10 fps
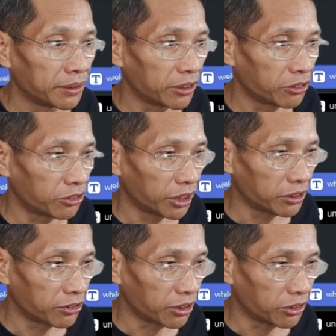just
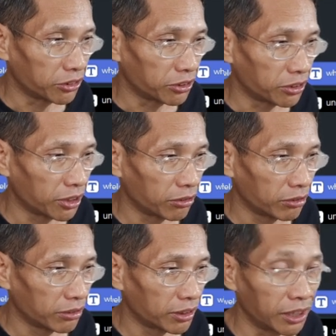drag the transition down
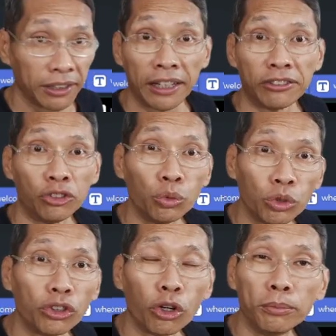now, uh, as you
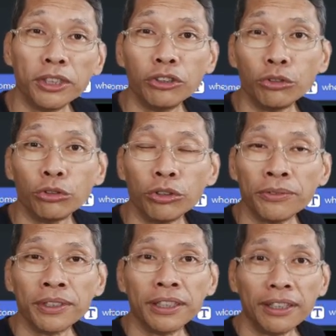would normally do
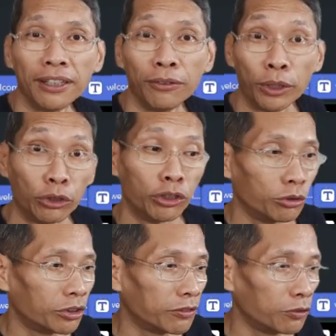uh, when you're
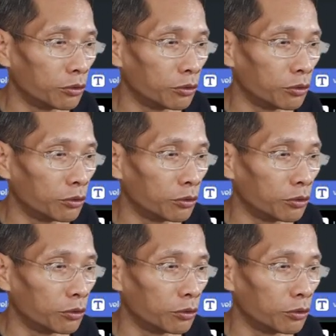using